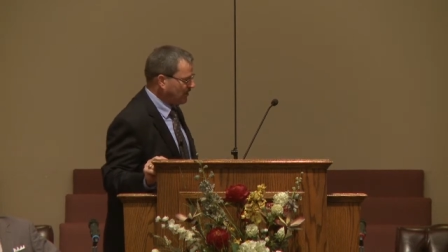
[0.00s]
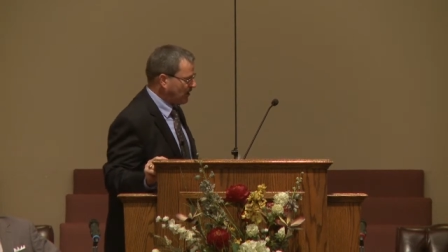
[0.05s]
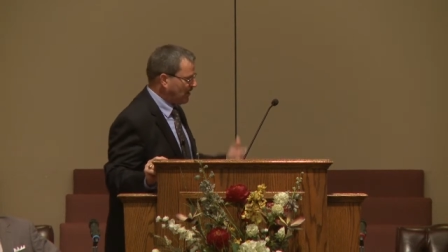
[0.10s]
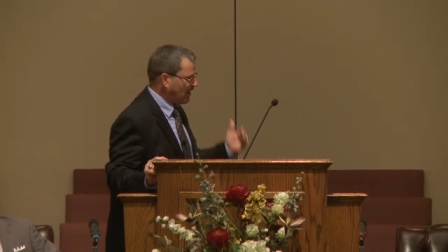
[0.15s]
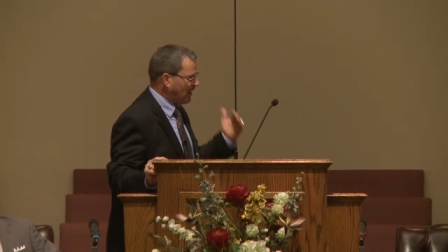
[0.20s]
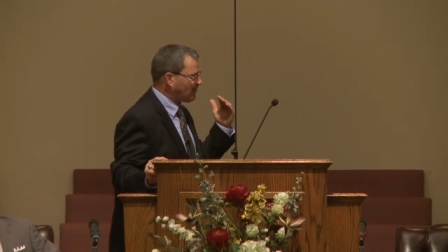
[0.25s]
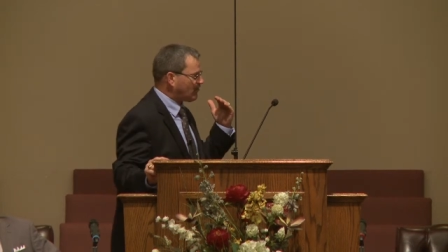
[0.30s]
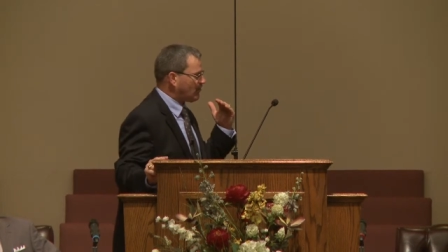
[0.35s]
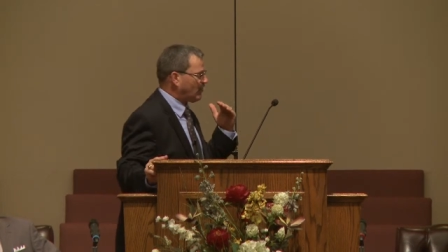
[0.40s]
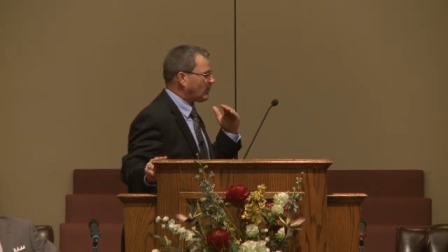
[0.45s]
and I
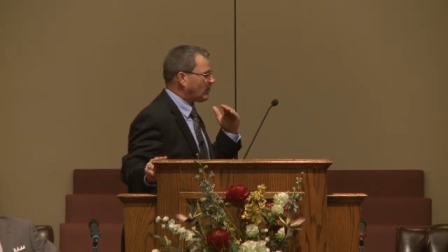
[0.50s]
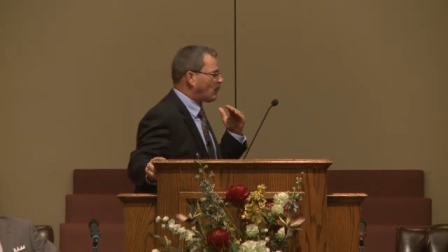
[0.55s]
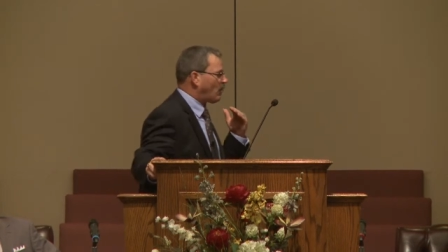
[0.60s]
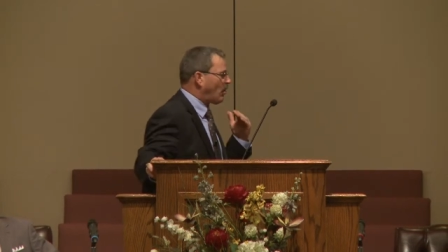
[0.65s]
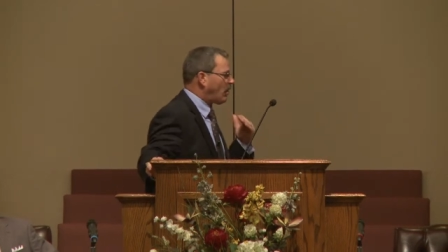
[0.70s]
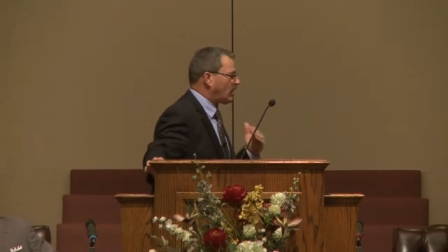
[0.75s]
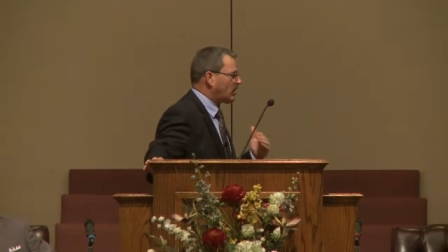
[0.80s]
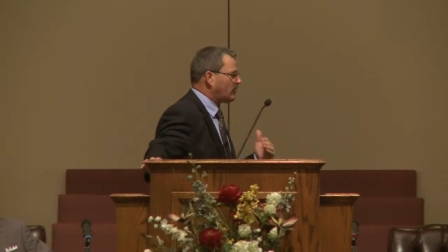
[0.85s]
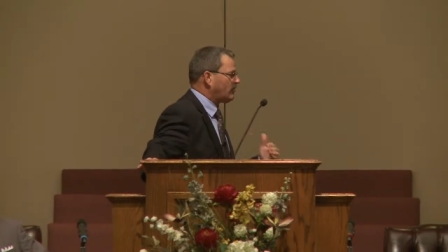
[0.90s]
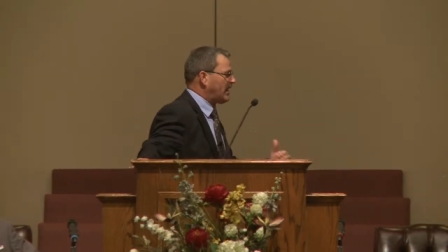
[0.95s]
started
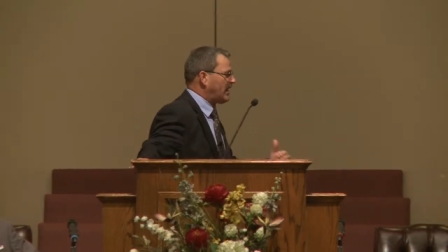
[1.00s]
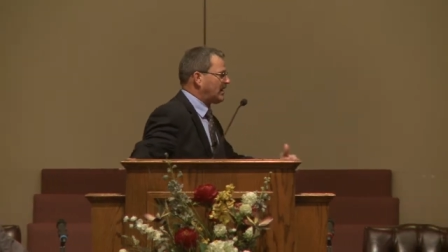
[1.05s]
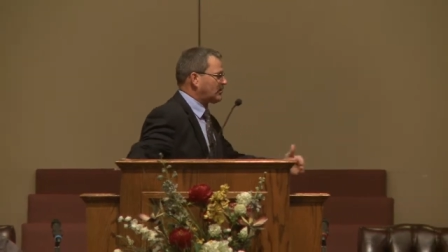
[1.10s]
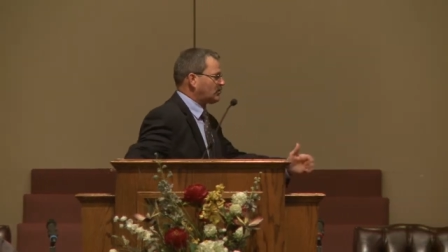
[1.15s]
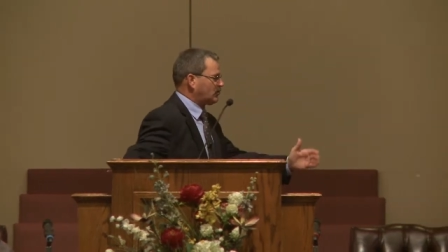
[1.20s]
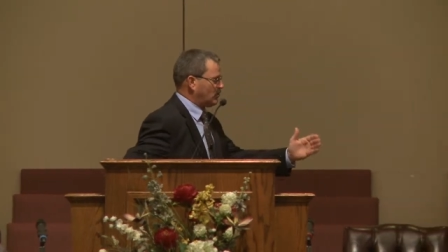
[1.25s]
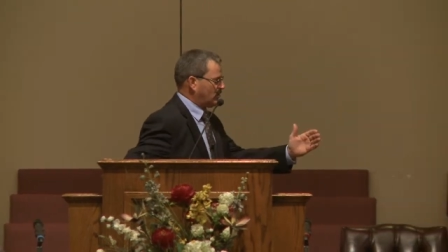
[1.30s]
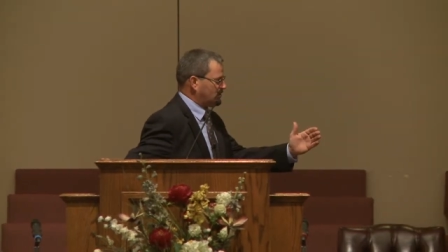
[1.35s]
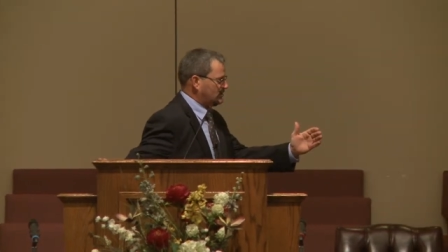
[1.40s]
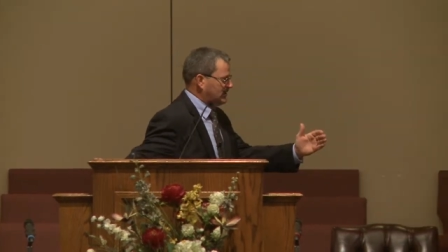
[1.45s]
walking back
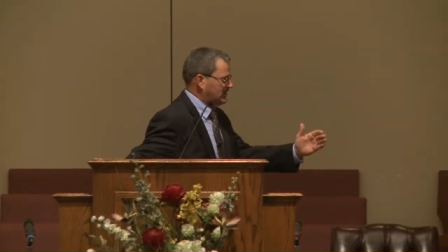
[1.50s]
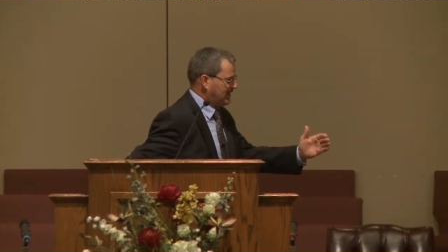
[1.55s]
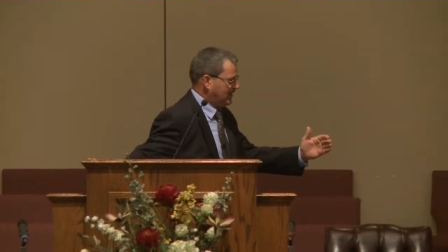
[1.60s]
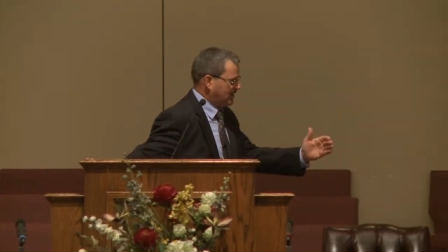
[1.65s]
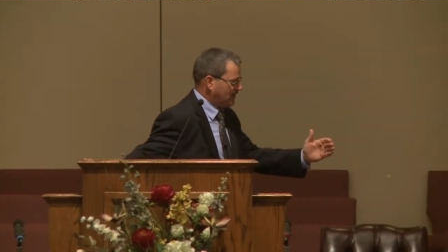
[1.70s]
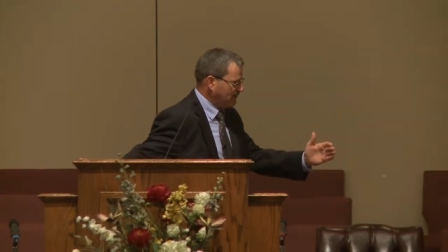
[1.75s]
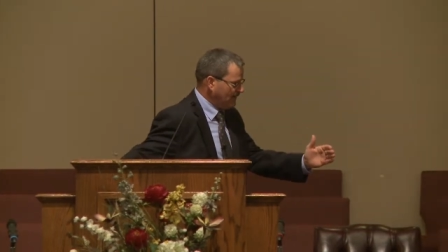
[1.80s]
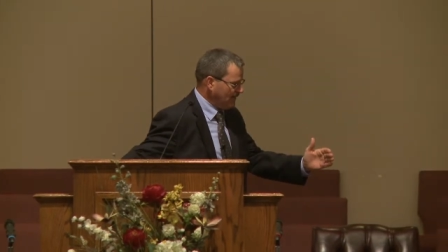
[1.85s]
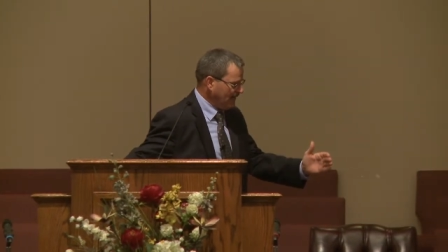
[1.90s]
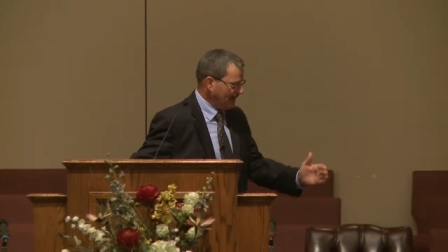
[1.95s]
toward
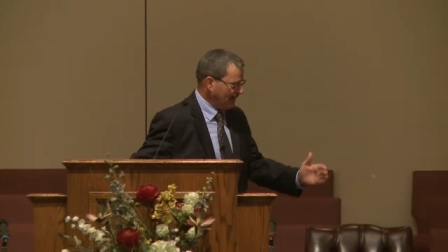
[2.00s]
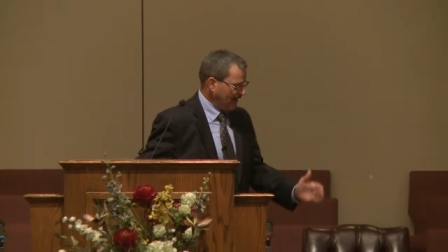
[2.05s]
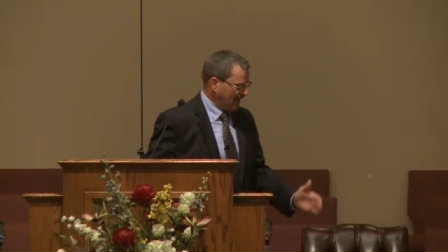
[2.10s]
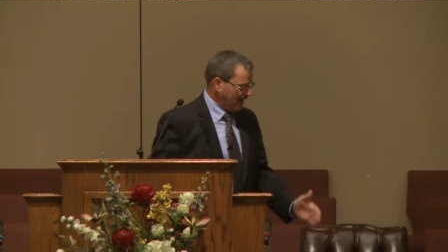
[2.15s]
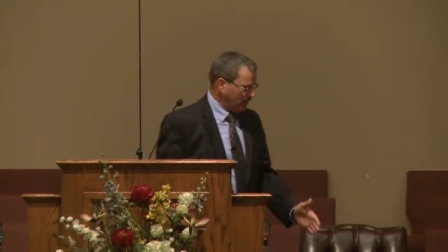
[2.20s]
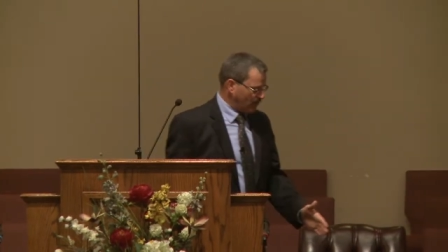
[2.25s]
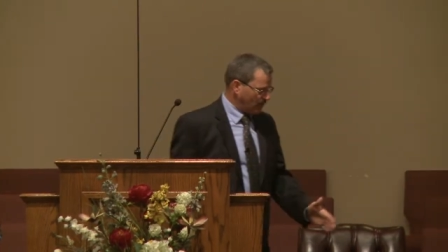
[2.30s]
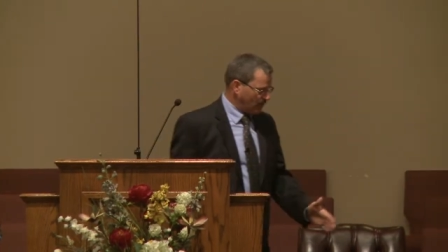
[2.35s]
town, and it was